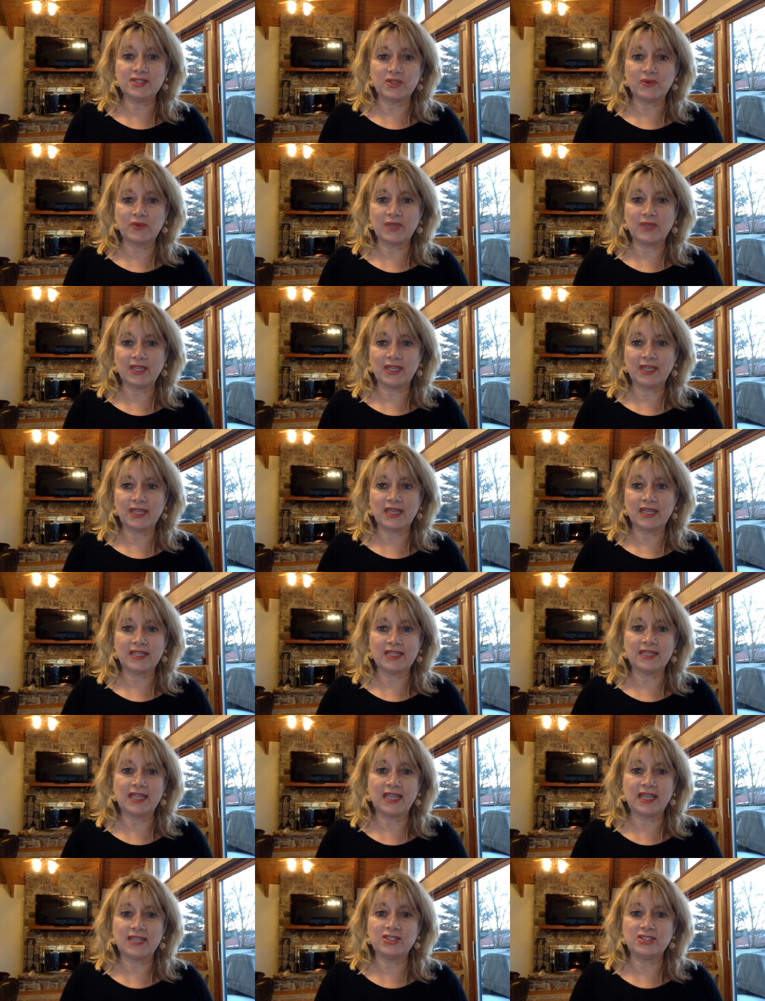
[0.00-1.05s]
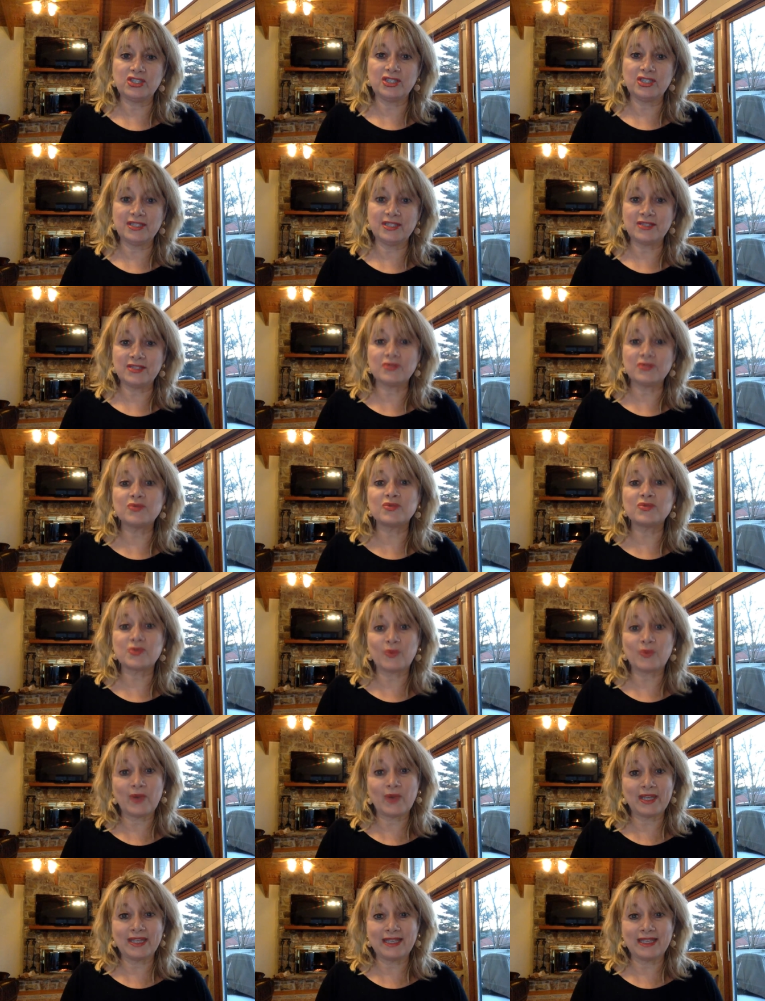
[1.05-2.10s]
doing it, and she's in her
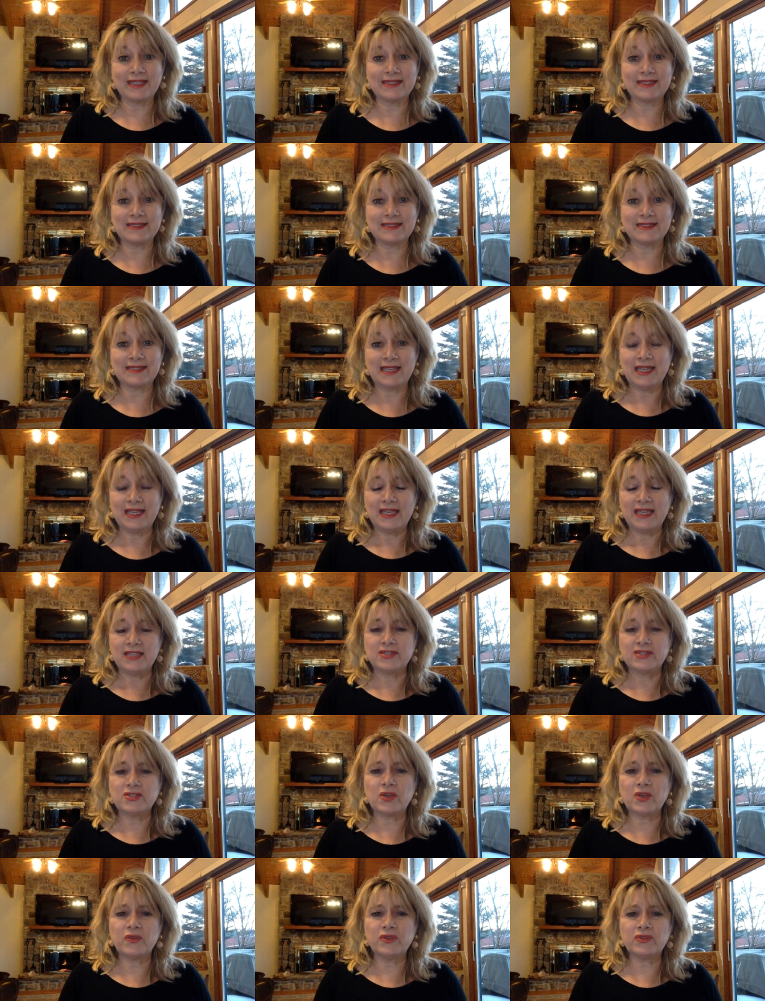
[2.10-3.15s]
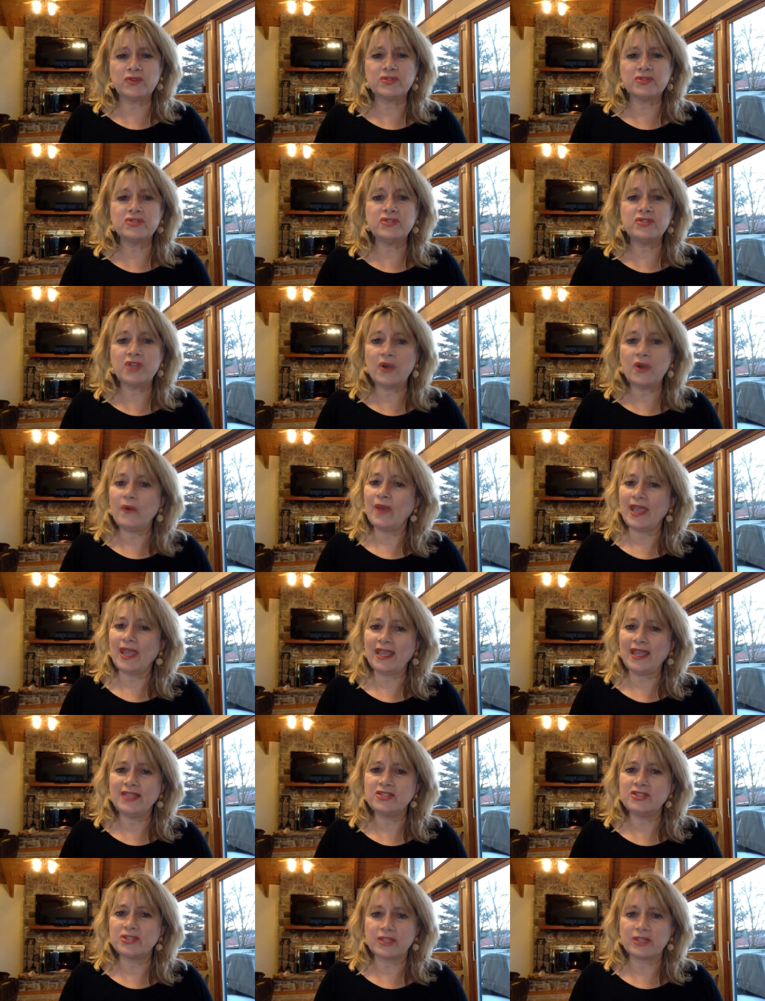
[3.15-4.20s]
20s. So there's no
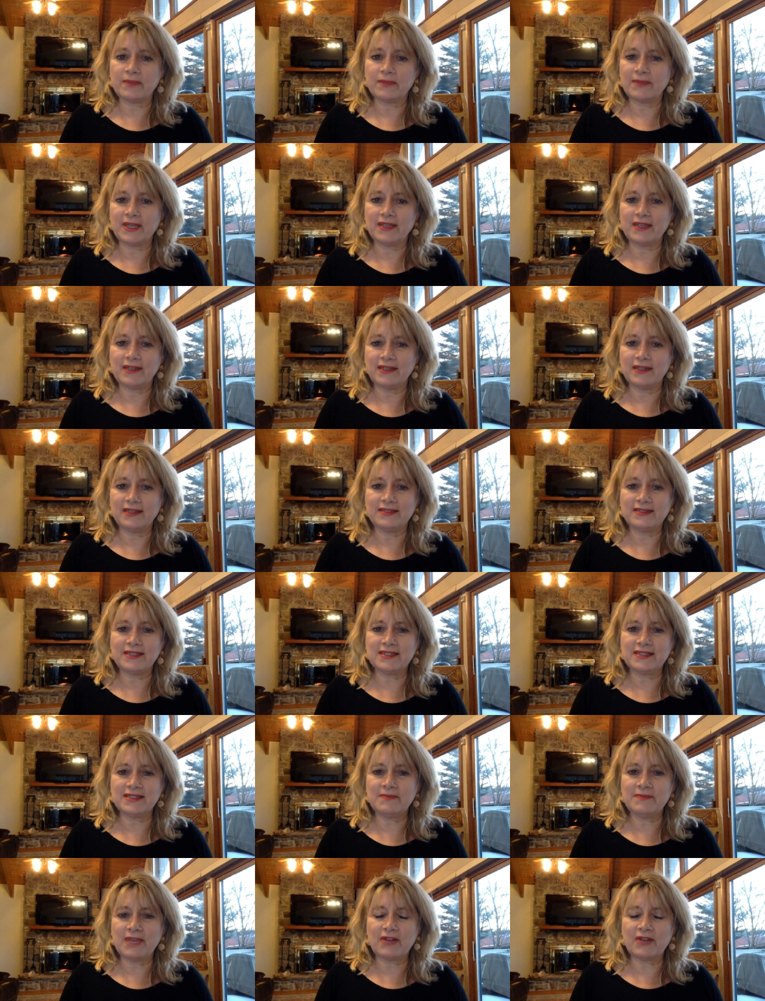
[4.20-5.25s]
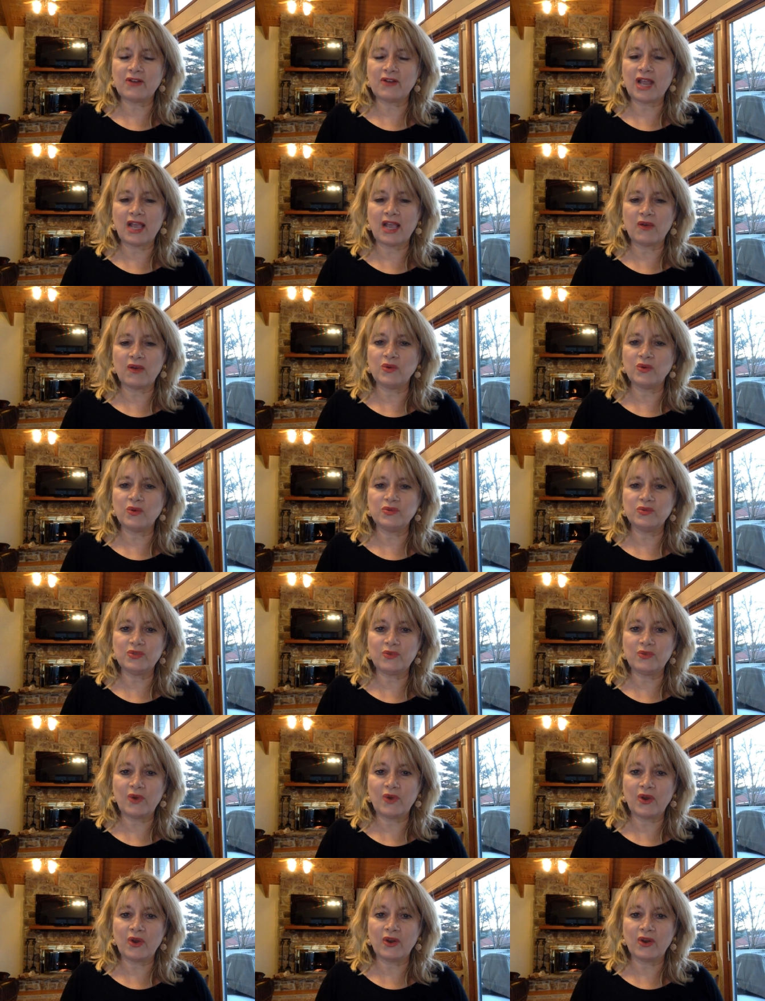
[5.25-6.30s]
age limit. It doesn't matter how old you
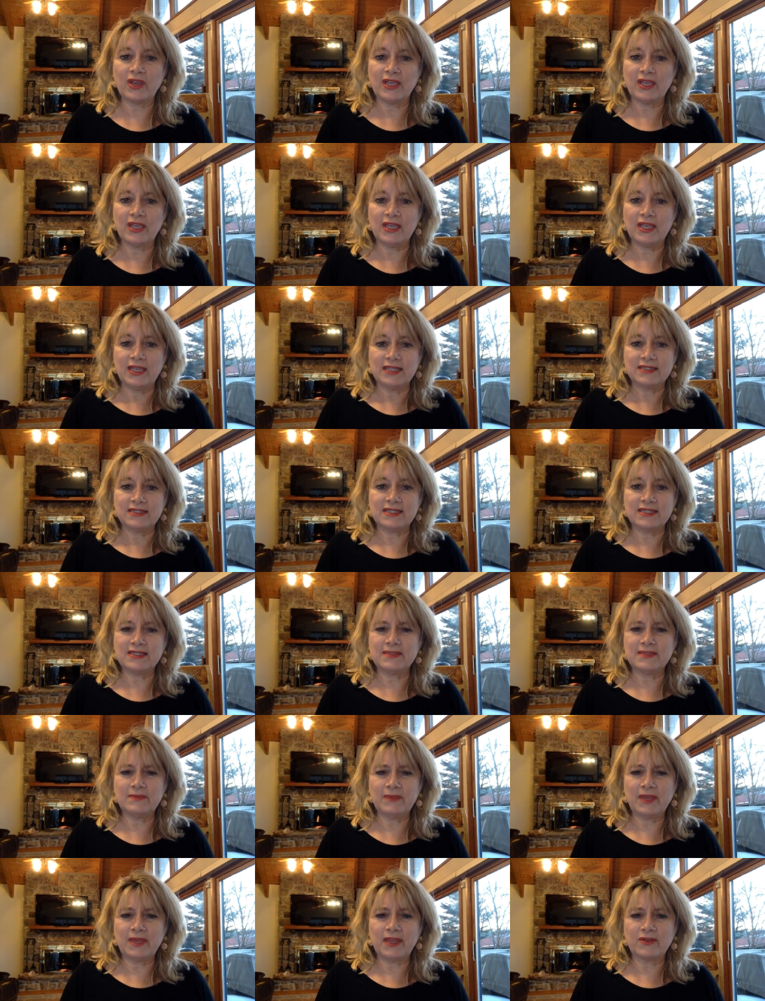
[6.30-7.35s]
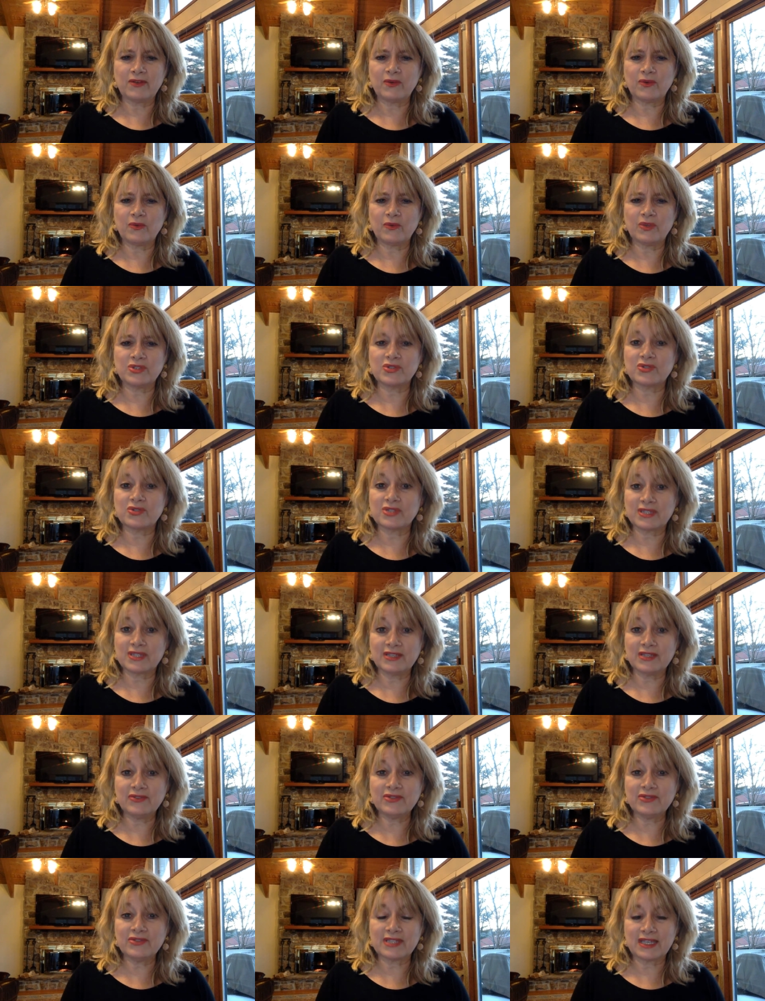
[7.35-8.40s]
are. It doesn't matter what your
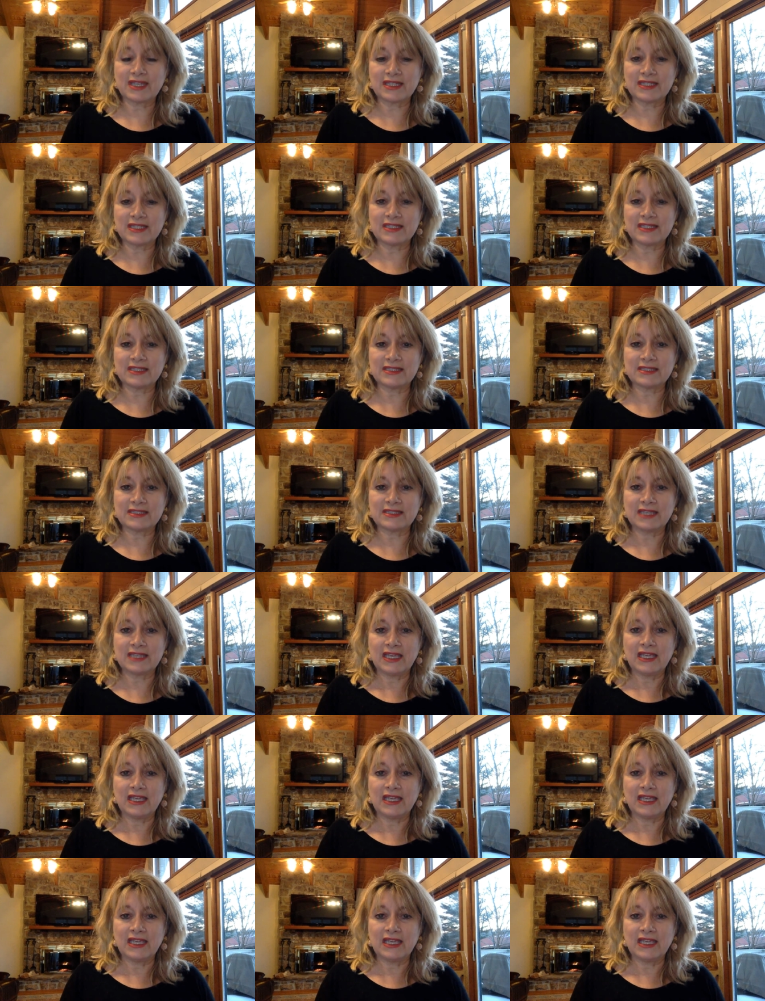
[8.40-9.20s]
skill set is.